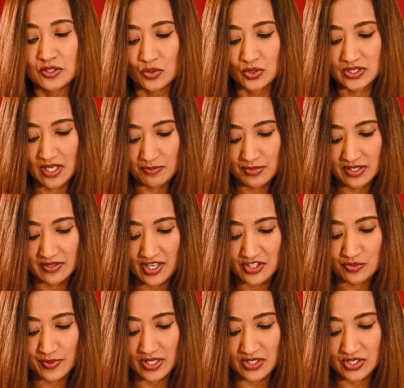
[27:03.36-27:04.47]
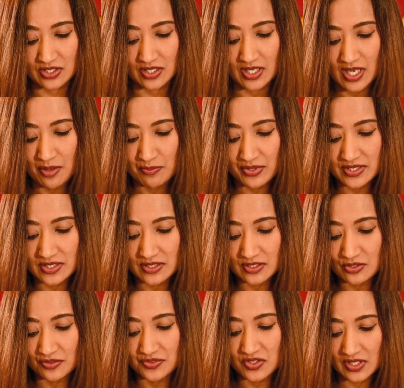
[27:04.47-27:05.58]
Gotabaya Rajapaksa,
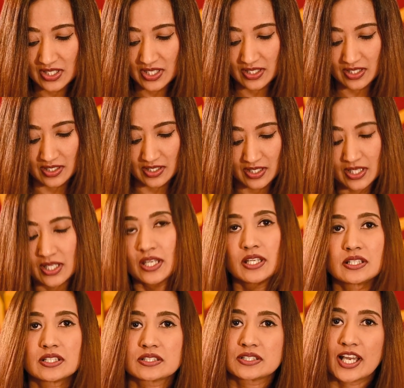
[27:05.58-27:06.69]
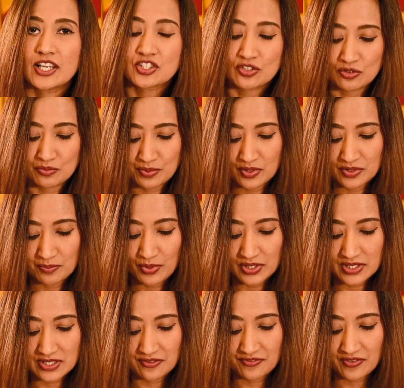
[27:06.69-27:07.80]
President of Sri Lanka, in his national
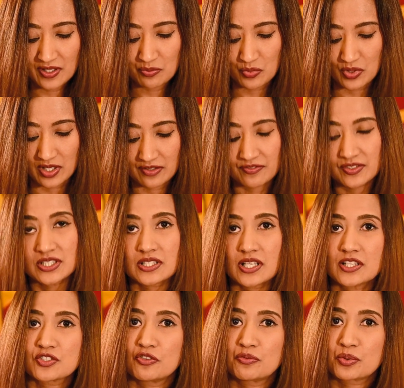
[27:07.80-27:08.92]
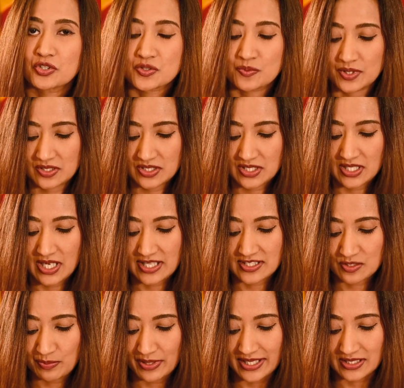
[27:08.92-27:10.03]
policy framework, Vistas of Prosperity and
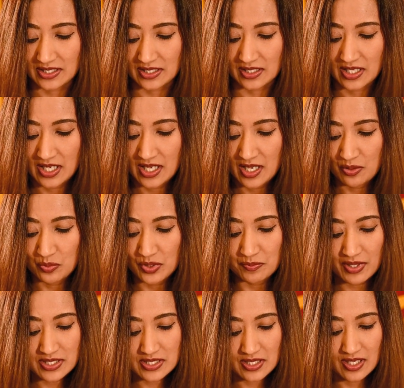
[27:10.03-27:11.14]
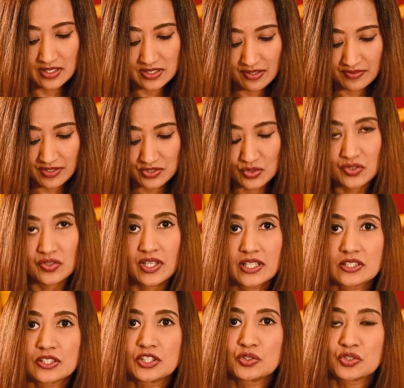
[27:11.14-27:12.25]
Splendor, we must endeavor to
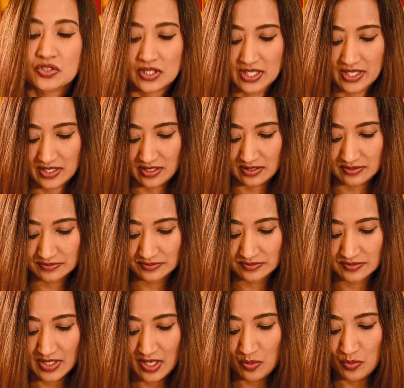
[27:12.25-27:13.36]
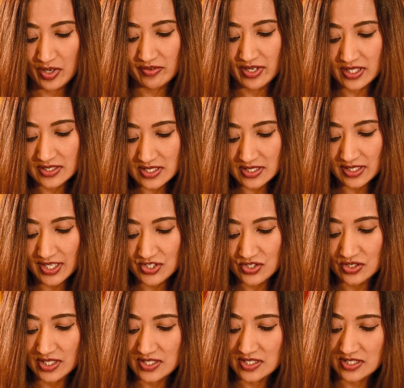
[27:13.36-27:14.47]
create a new Sri Lanka, where
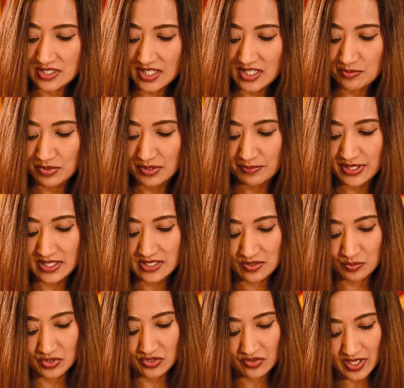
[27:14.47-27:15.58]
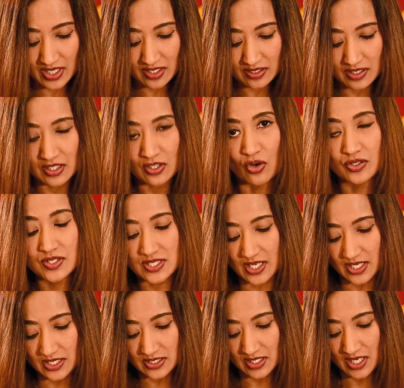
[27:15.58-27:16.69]
reconciliation and sustainable peace would reign
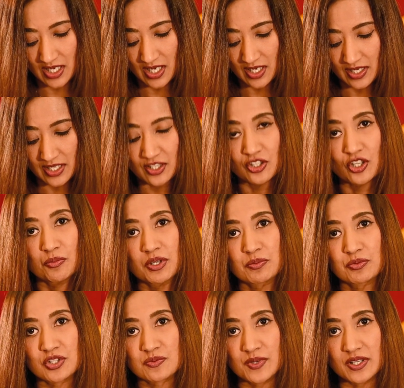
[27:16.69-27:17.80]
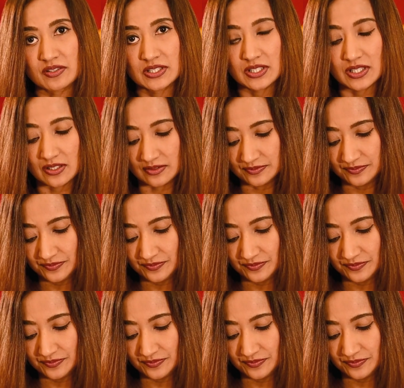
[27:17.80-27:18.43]
alongside economic prosperity.